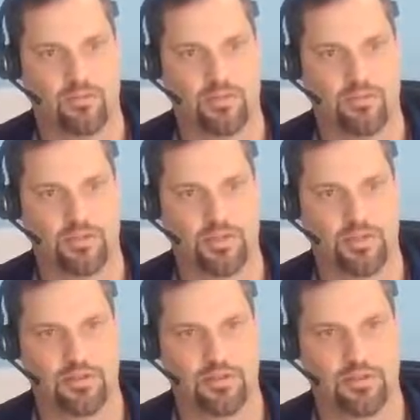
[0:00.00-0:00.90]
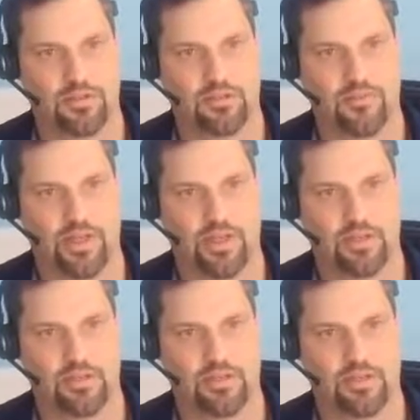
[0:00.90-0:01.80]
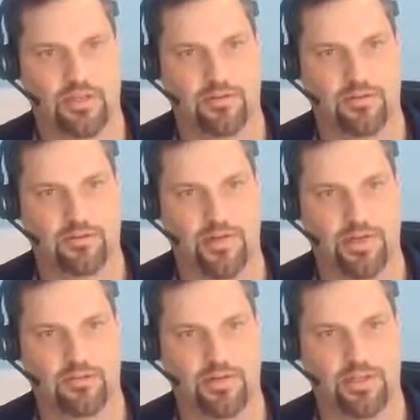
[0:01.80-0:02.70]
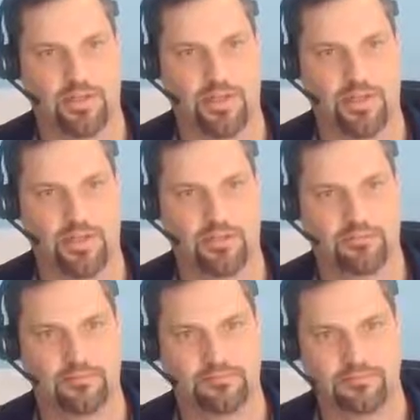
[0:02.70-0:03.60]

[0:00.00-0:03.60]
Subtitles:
Whoops, if I can click on the right one here.